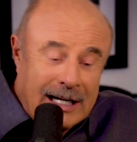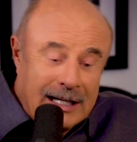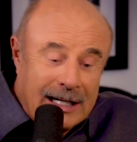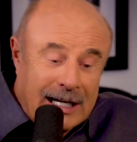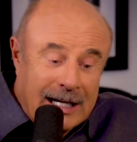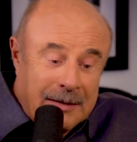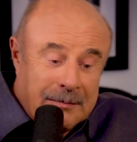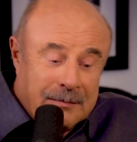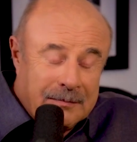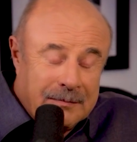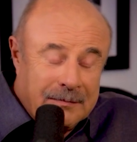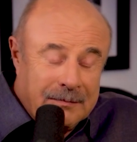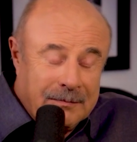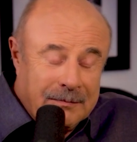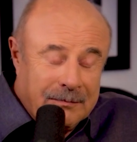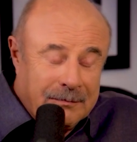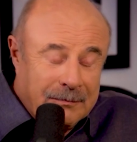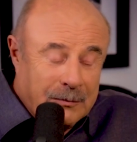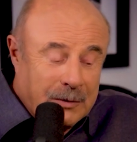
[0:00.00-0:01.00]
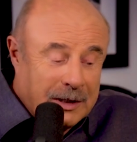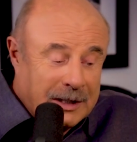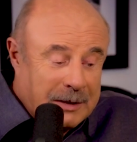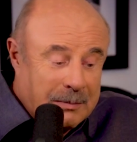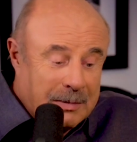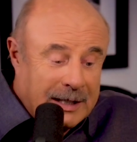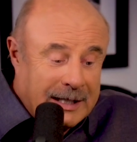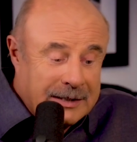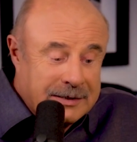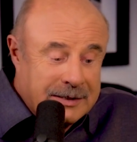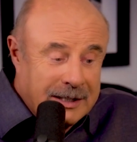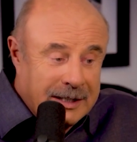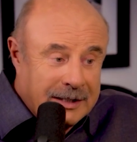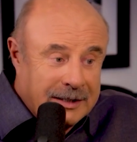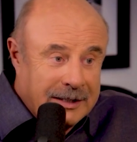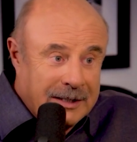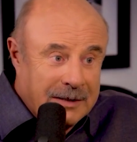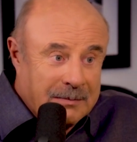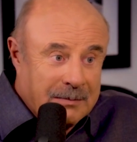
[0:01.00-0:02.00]
I'm really blessed in
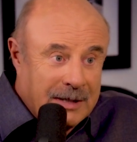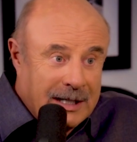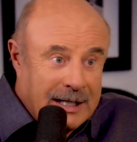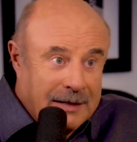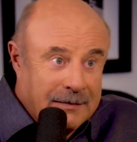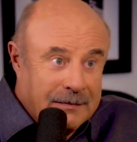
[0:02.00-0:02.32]
that my